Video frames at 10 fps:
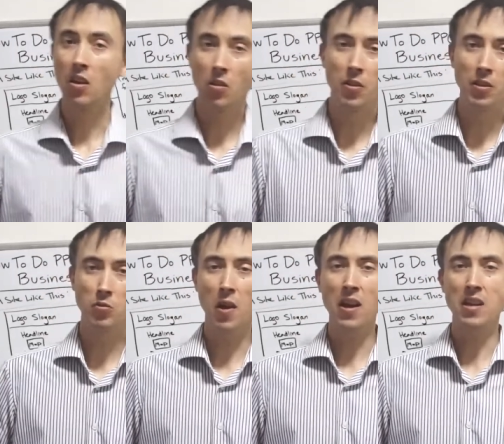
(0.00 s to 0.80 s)

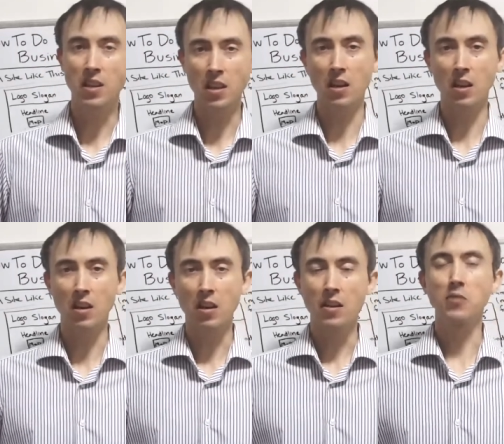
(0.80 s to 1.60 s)
this right
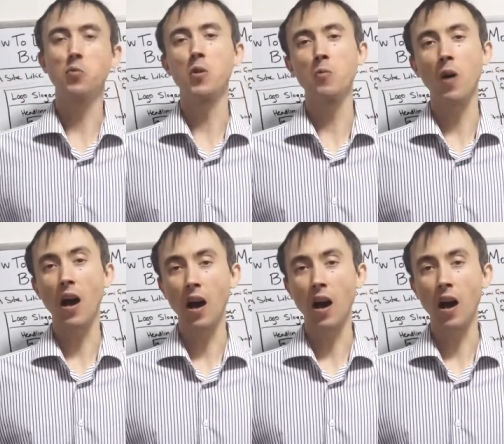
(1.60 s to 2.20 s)
here is what